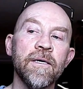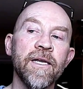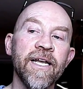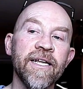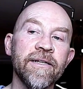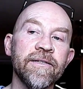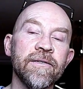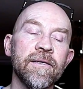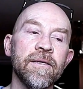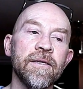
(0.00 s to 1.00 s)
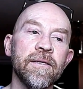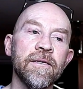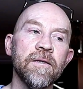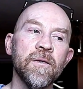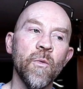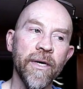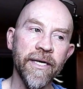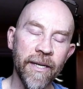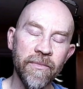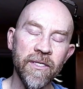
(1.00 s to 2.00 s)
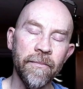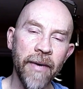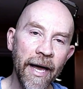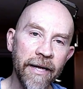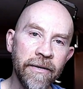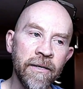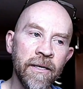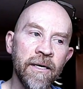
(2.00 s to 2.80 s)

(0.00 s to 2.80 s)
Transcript: in, when he comes to bed,